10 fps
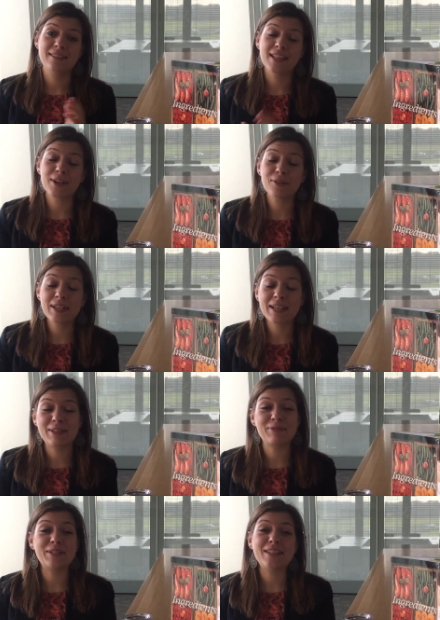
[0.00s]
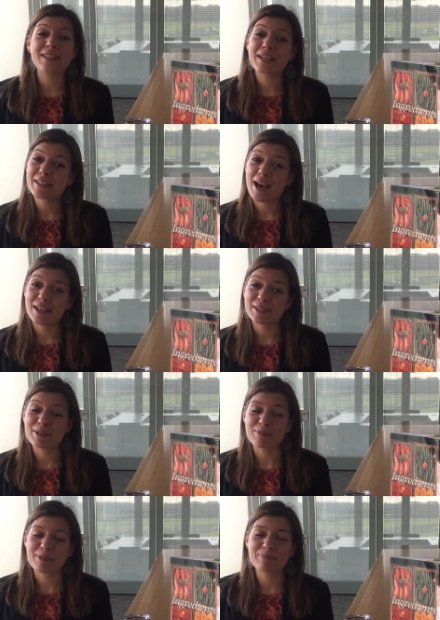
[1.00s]
dairy, and within that ice
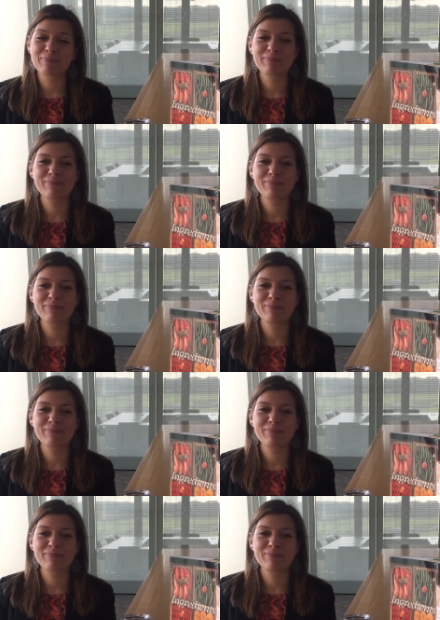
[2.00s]
cream.